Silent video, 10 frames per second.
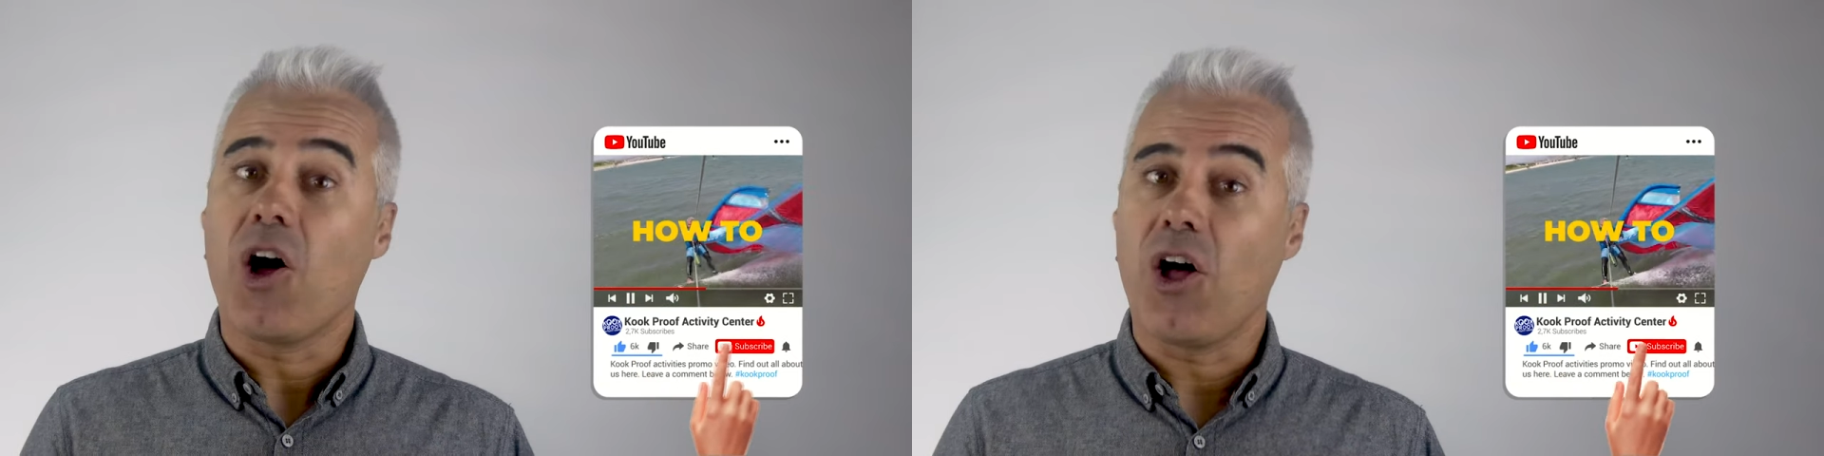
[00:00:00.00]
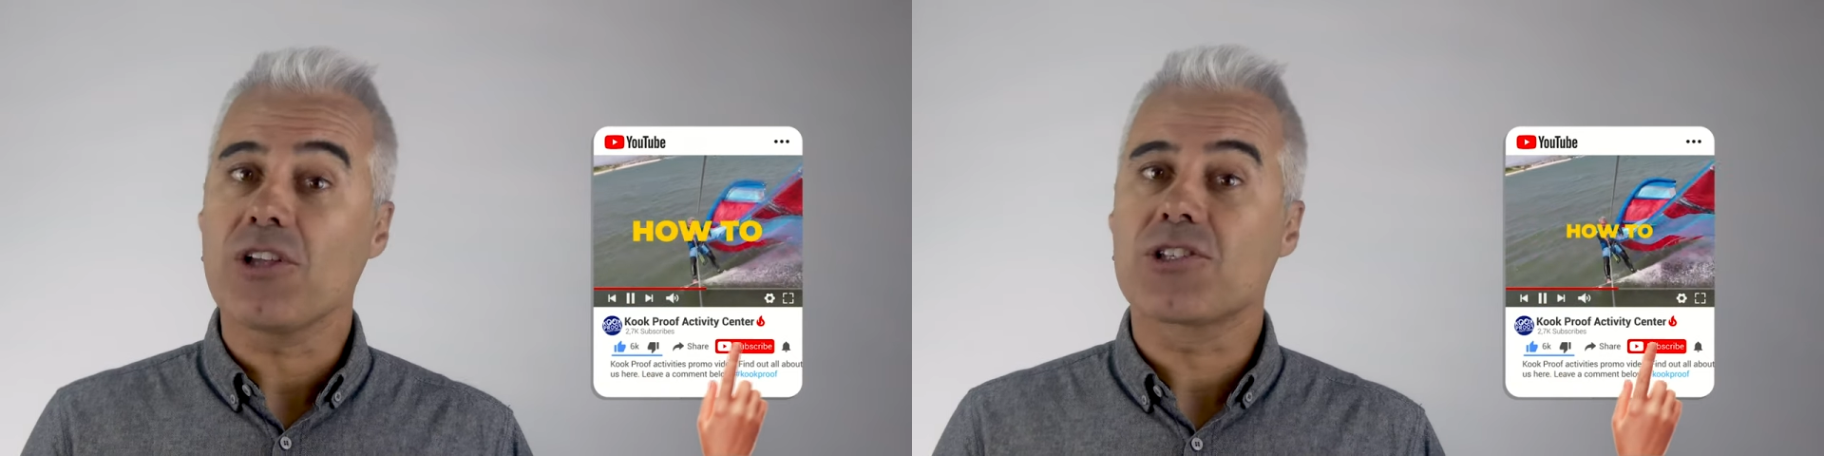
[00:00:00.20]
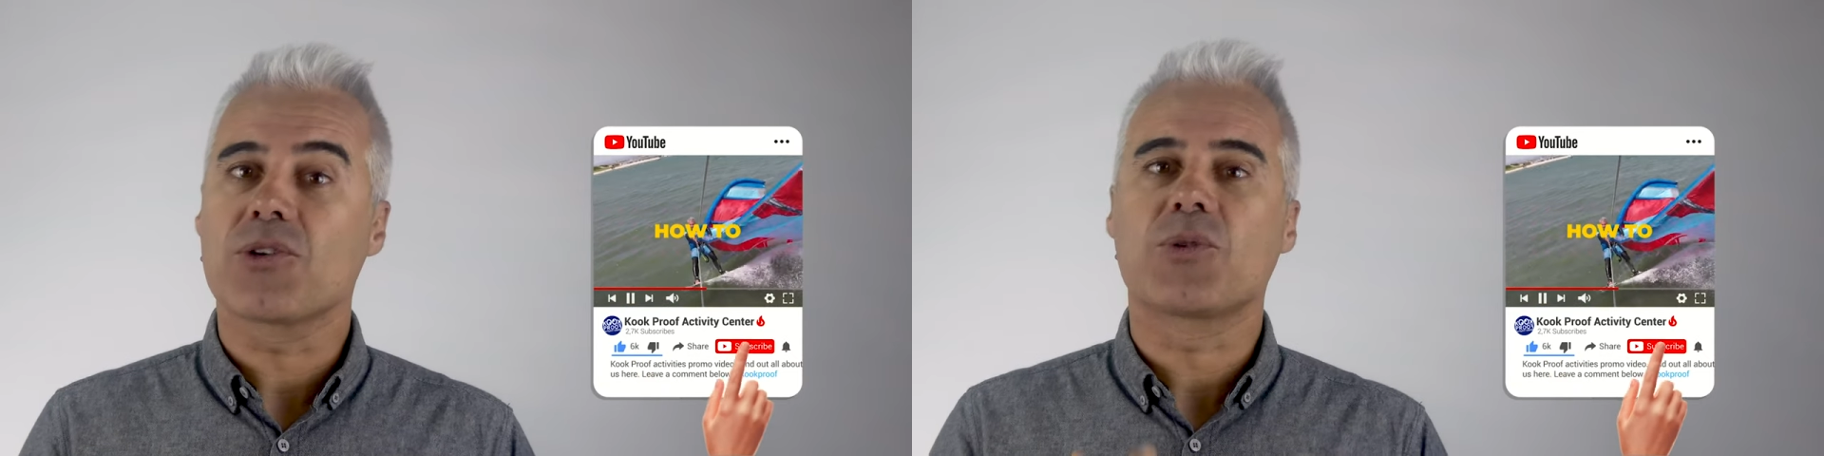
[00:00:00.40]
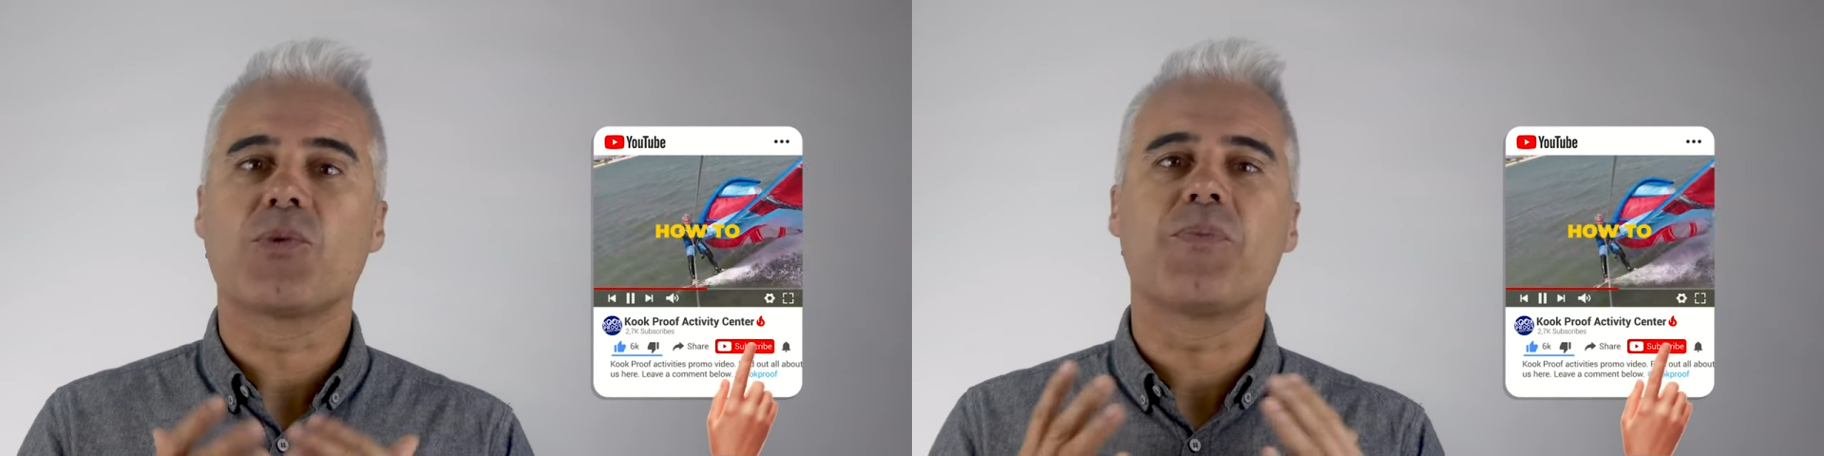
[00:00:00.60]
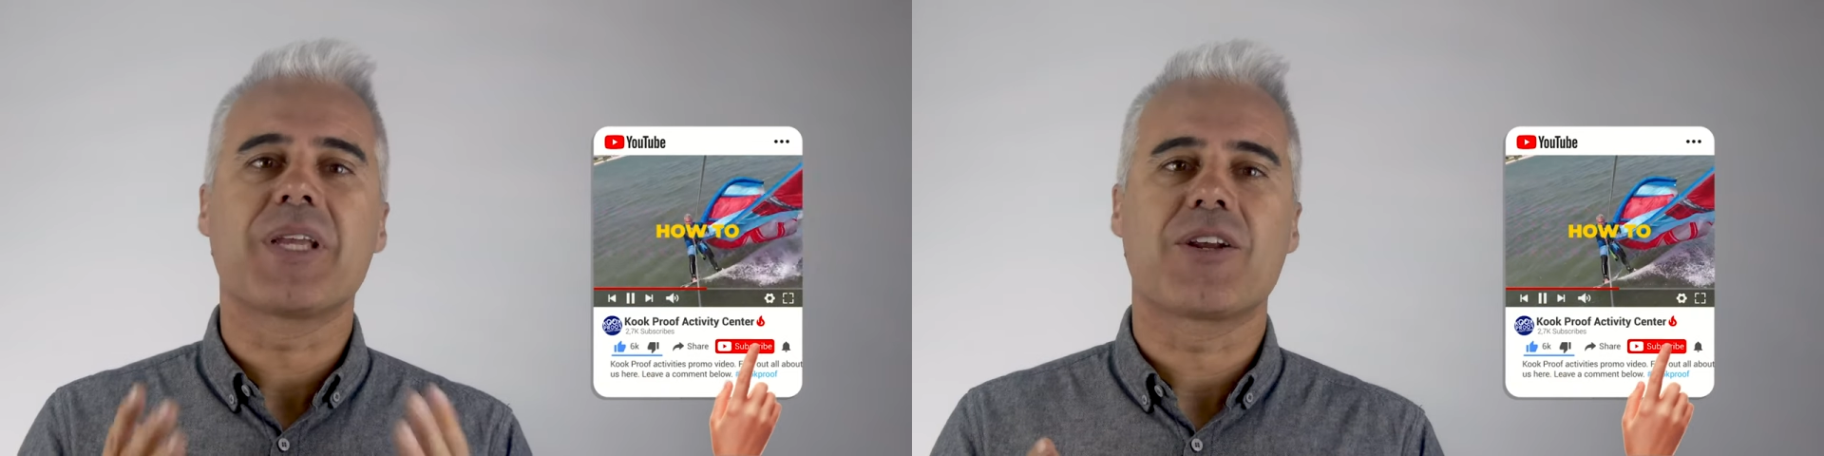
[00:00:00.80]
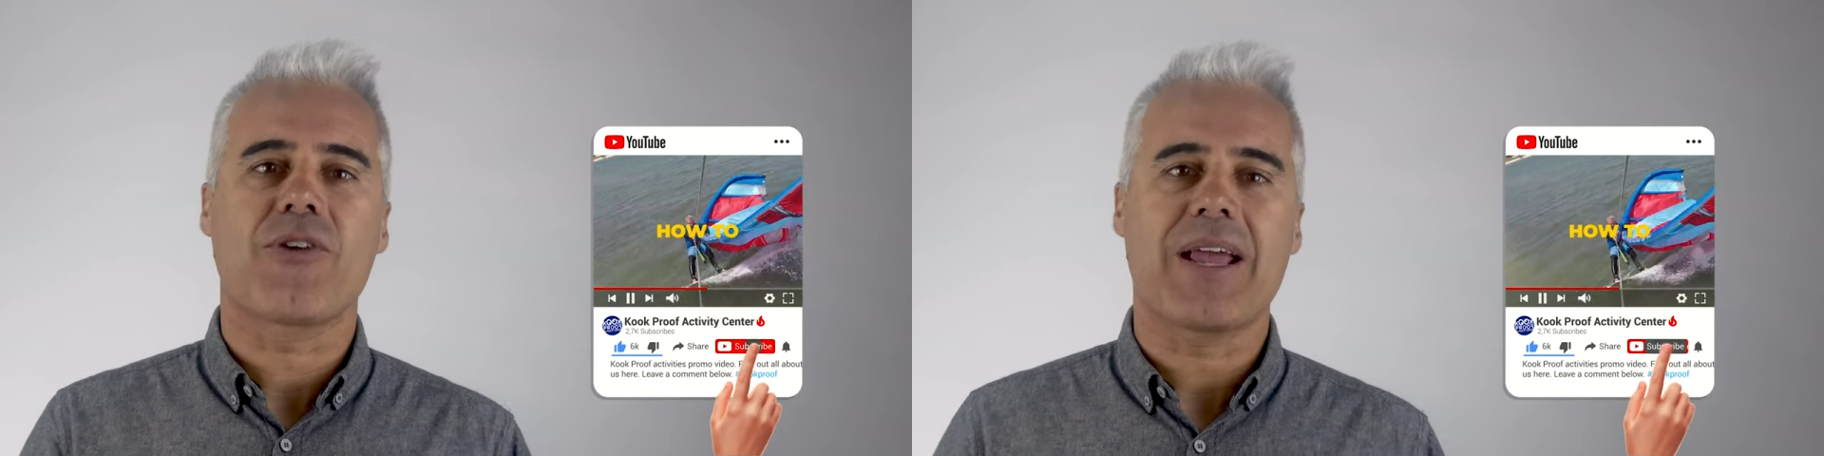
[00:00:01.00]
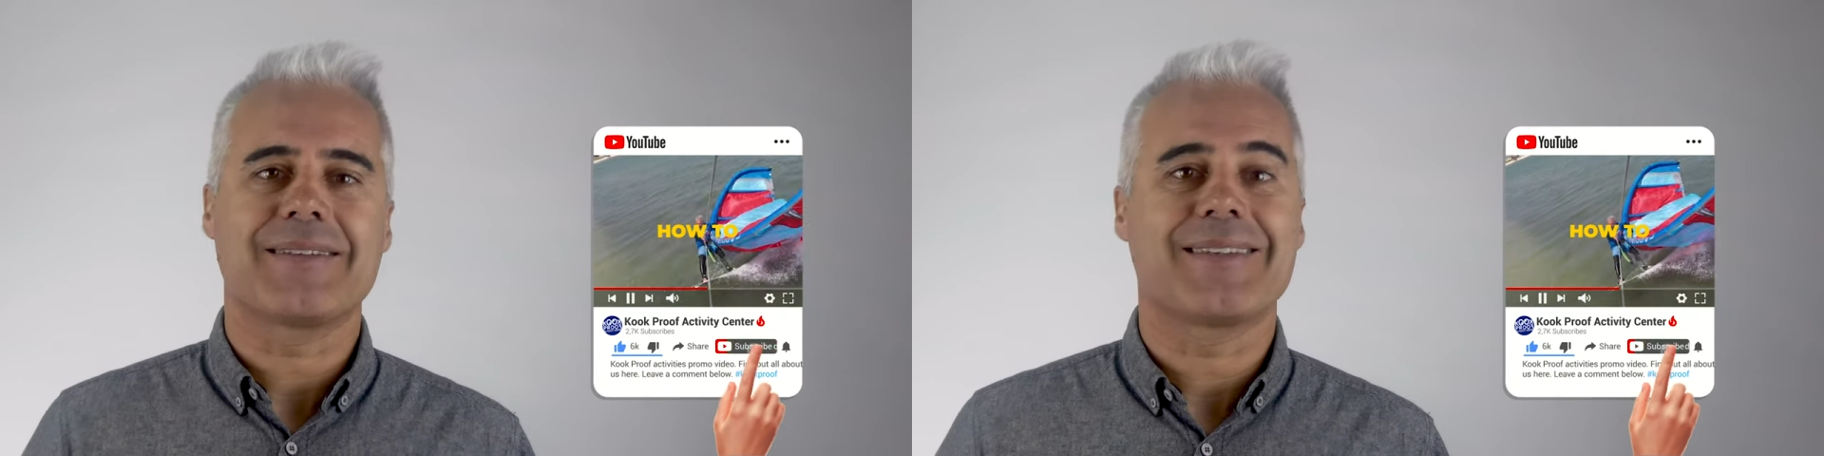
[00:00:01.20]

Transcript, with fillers: Also, it would be great